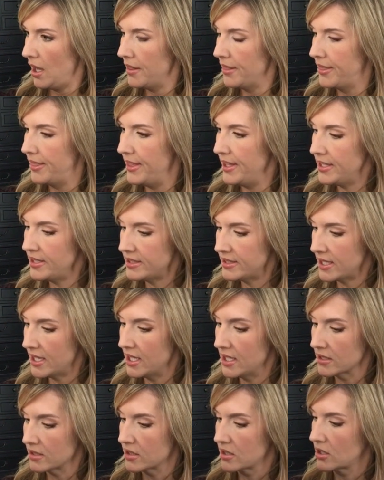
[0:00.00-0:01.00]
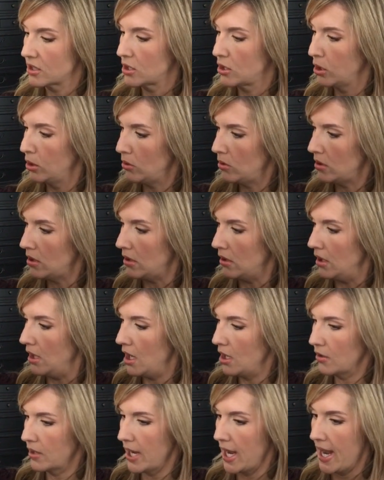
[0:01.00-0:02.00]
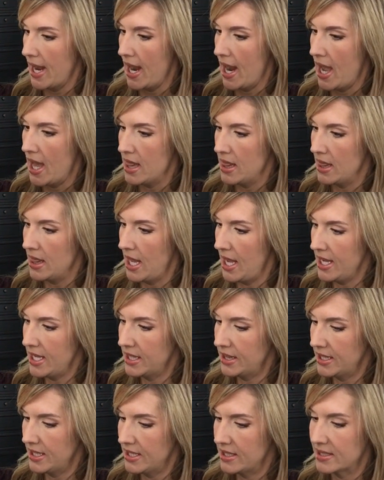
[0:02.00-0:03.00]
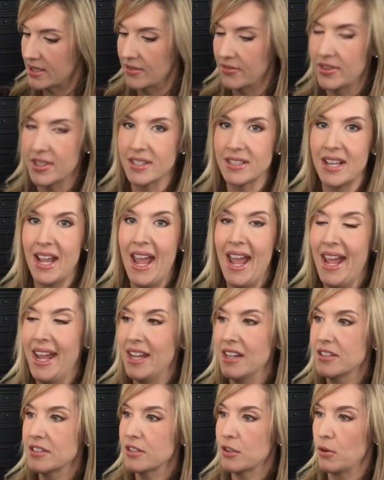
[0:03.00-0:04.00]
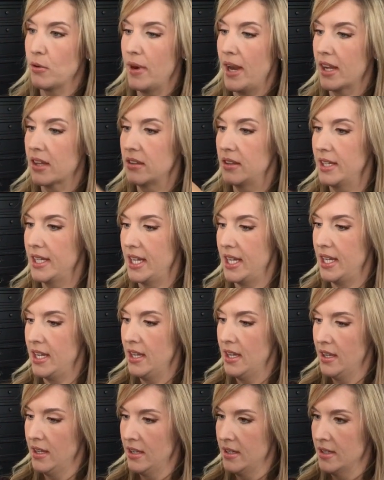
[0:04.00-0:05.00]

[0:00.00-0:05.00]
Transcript: This is cool. Okay, I like this. If this hangs correctly,